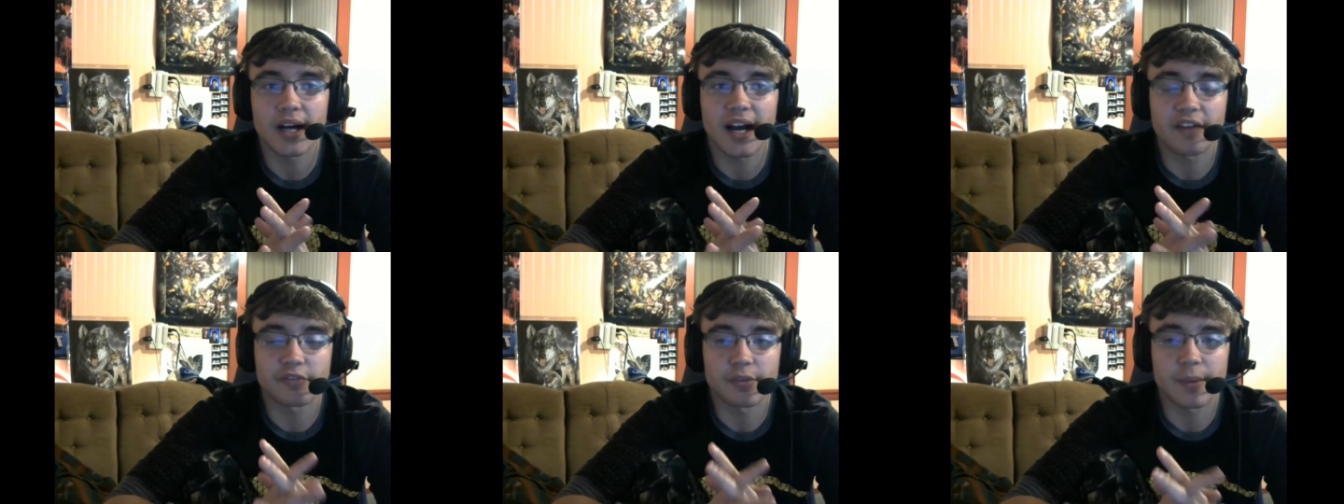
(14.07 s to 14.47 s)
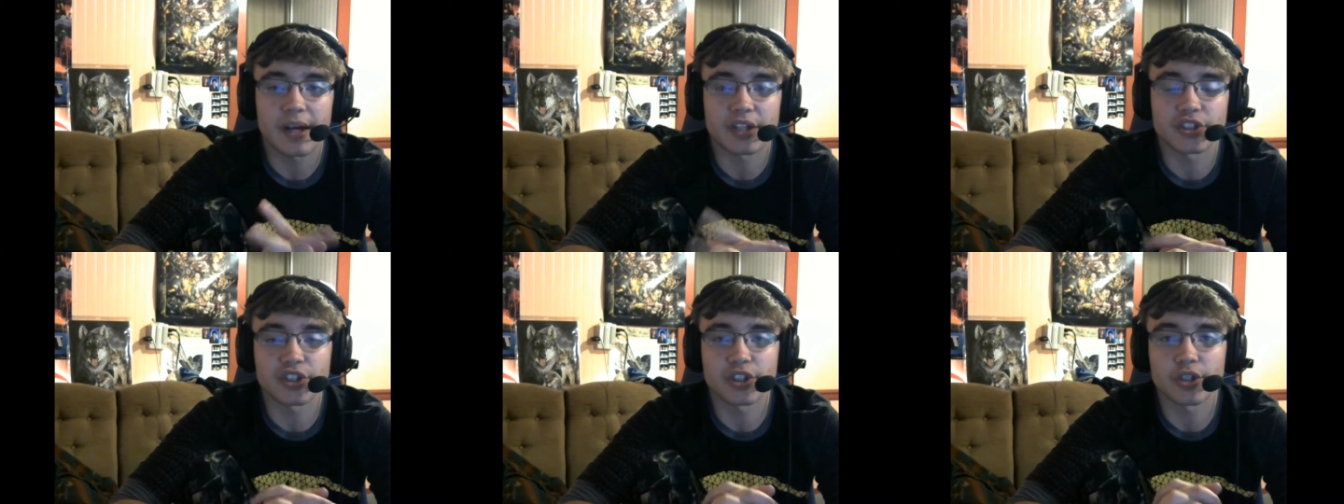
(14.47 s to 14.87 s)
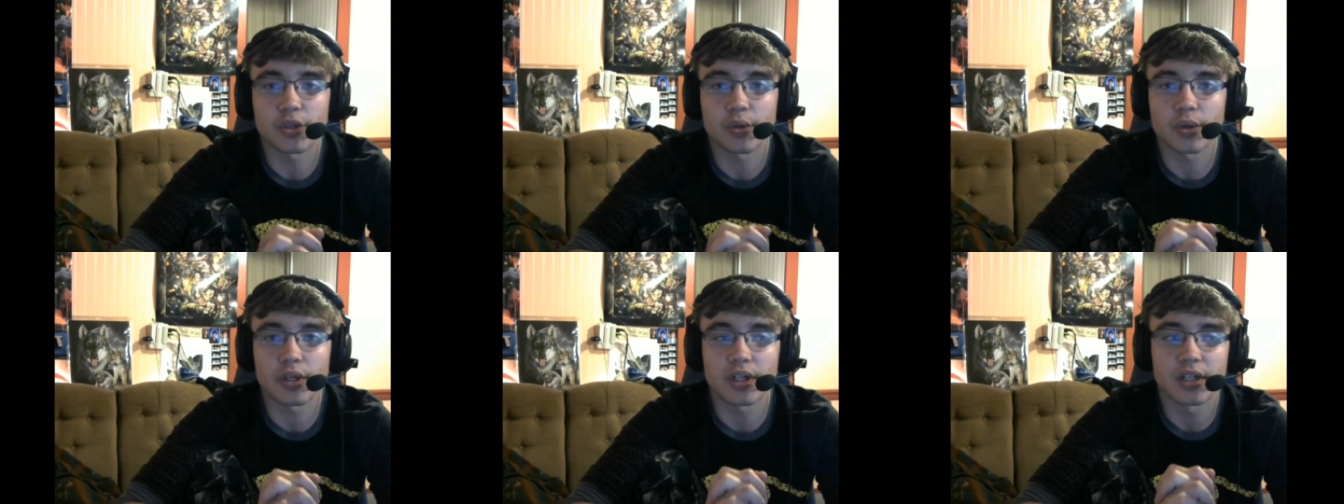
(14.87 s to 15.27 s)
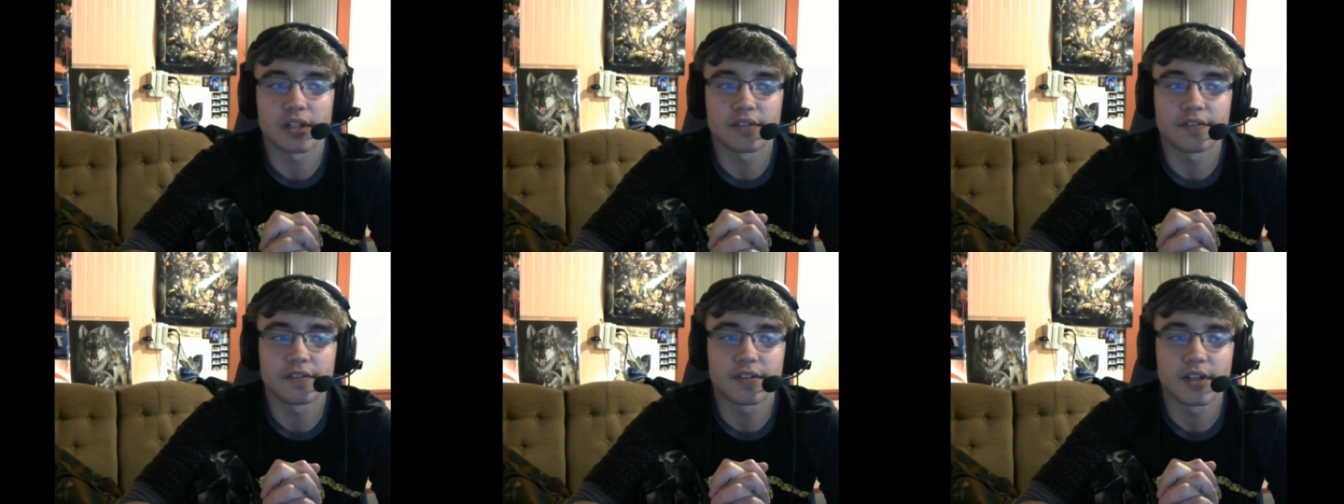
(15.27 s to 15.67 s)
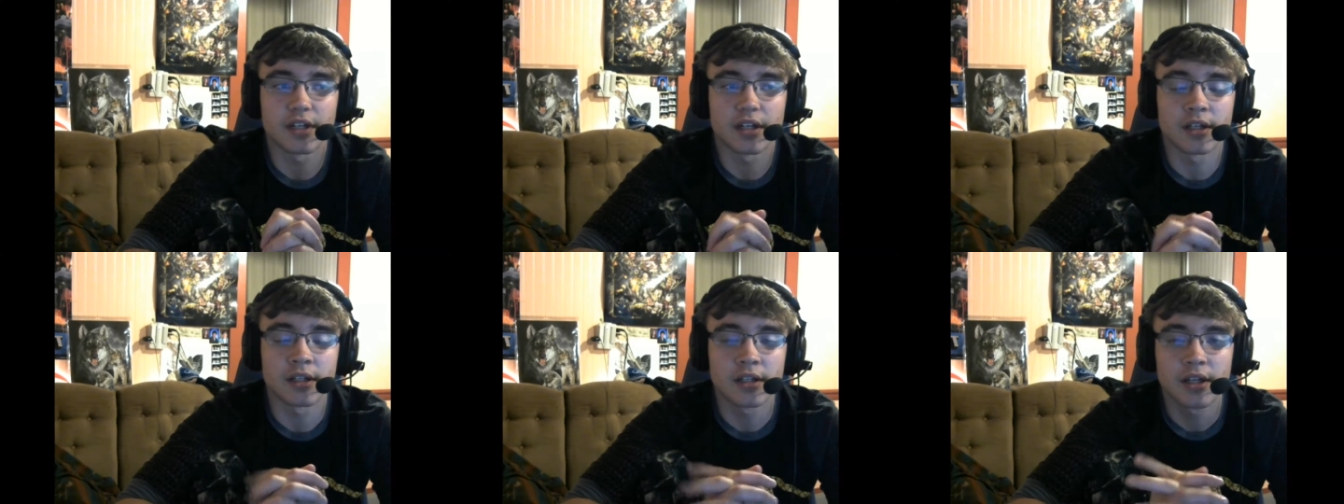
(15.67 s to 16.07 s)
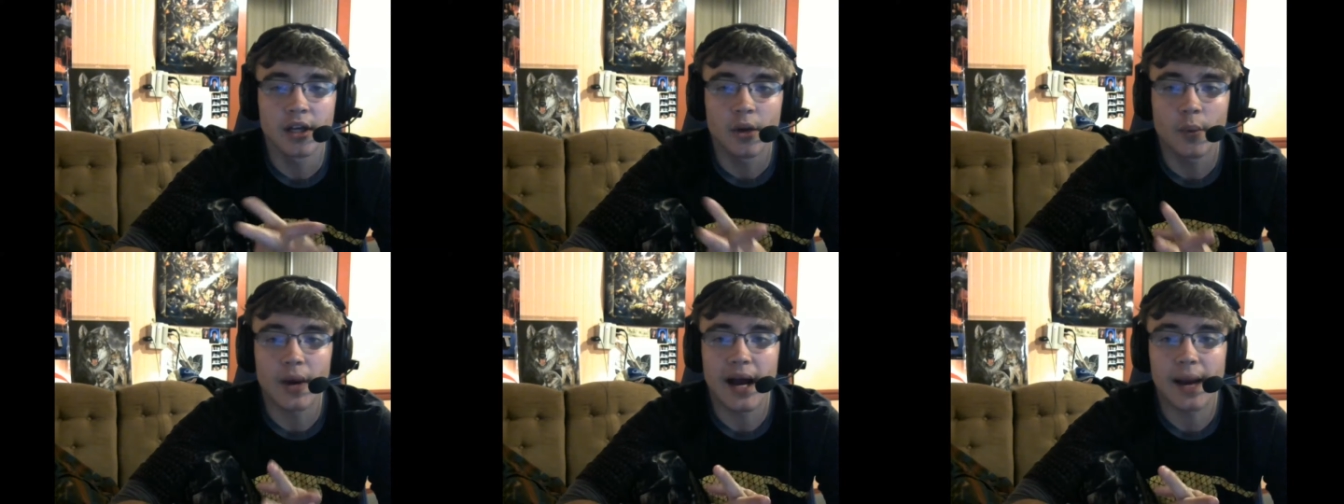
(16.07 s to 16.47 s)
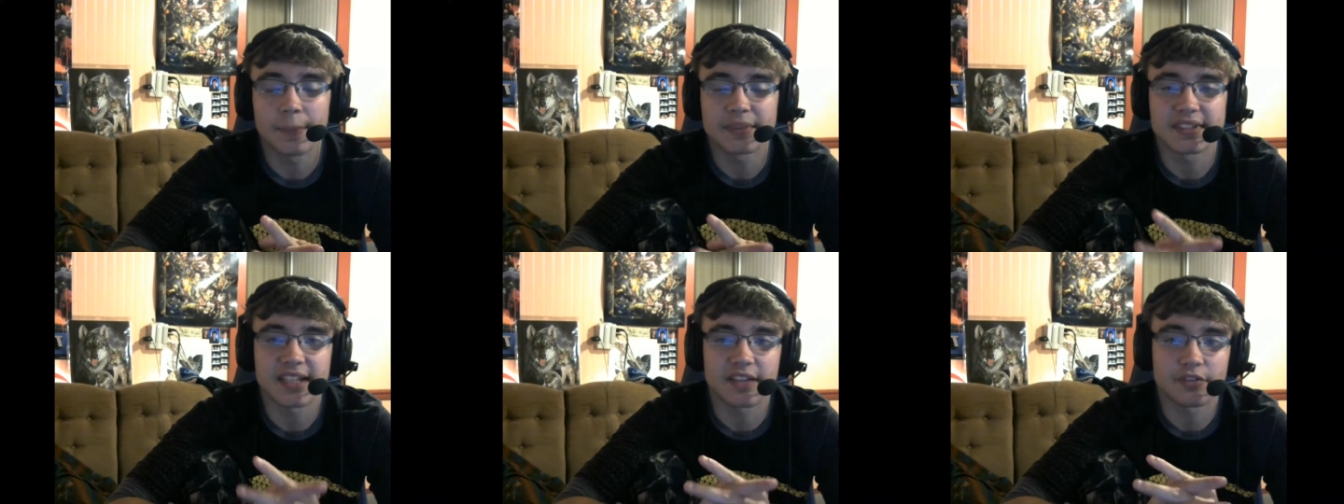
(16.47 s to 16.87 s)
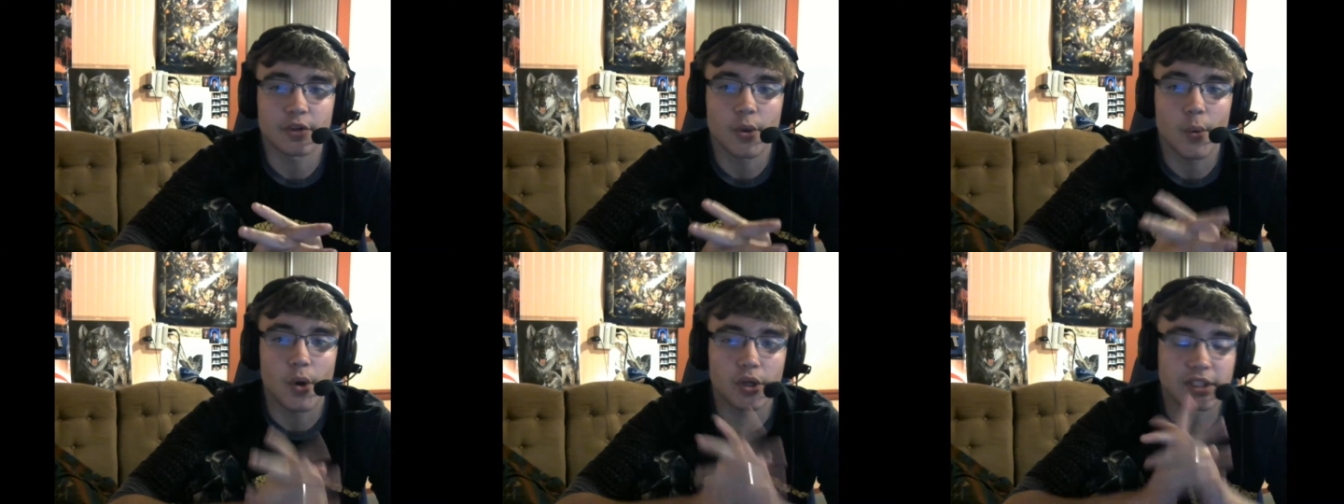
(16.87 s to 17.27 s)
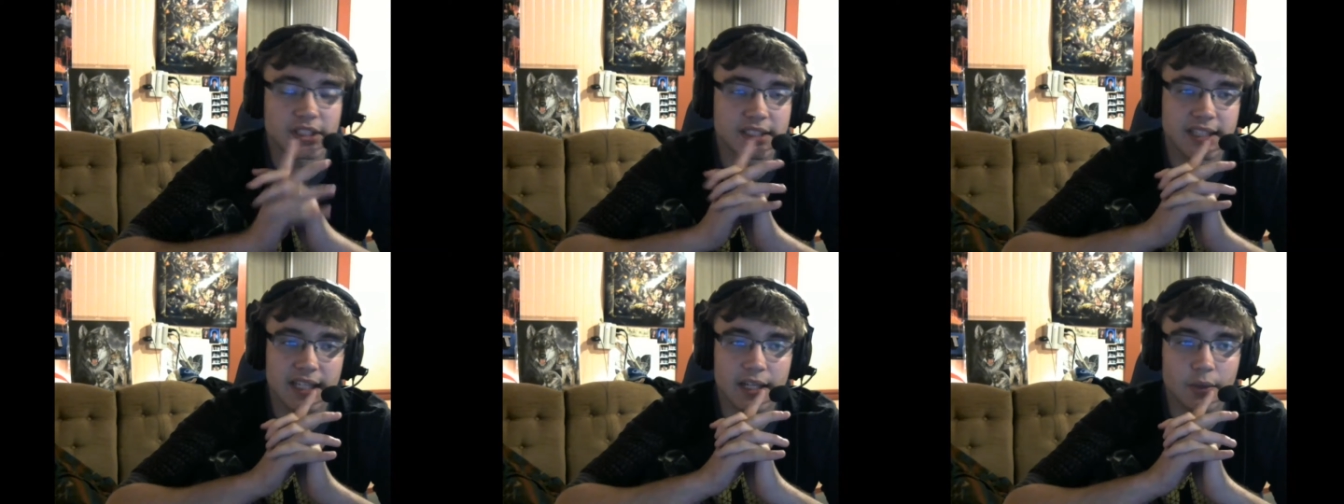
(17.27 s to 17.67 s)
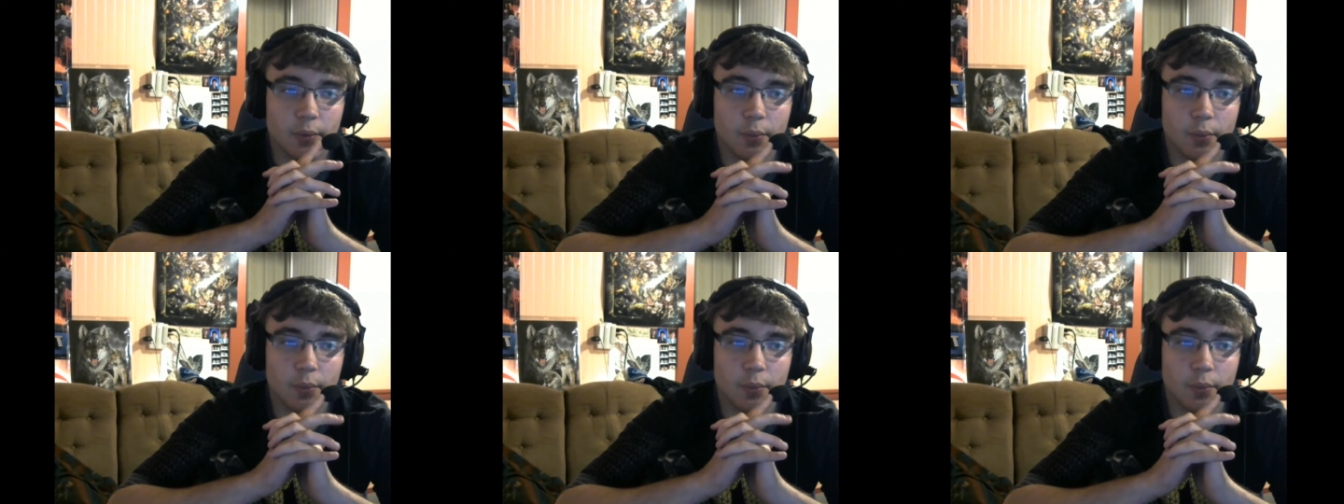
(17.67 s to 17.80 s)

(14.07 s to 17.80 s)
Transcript: aftermath show of uh, what happens after The Walking Dead.